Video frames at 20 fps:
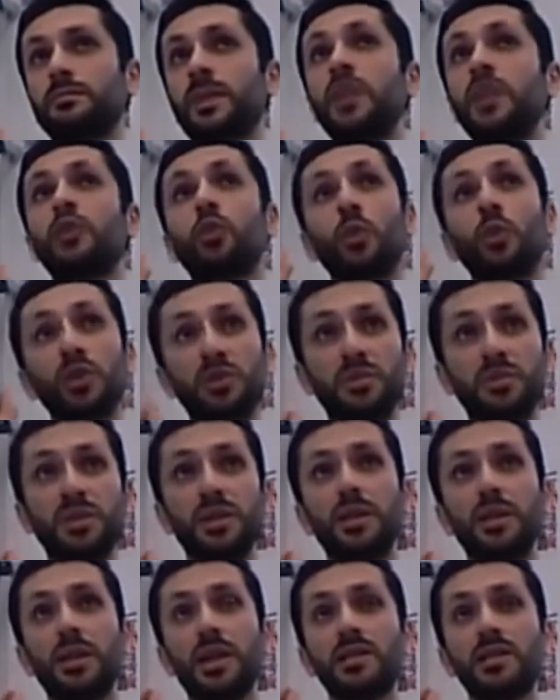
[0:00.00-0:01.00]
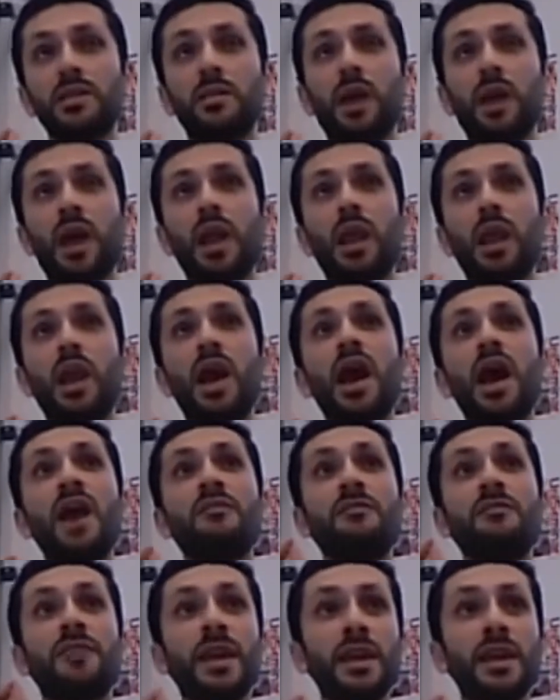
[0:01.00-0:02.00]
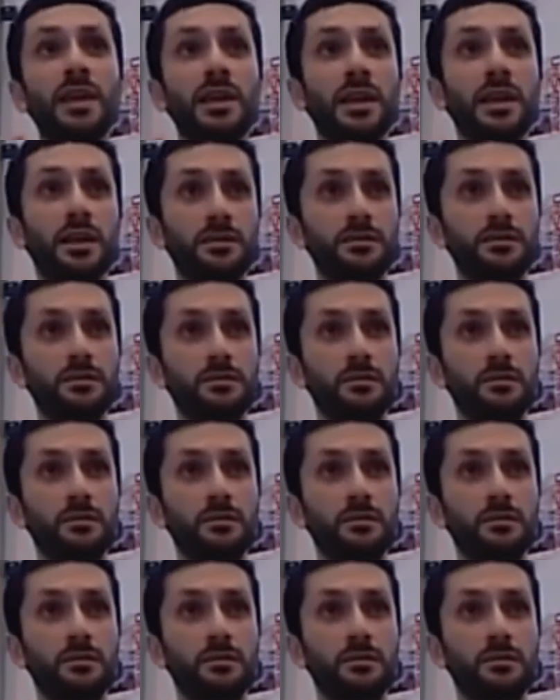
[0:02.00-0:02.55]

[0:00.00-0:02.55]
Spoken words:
It would be, la samahallah, a failure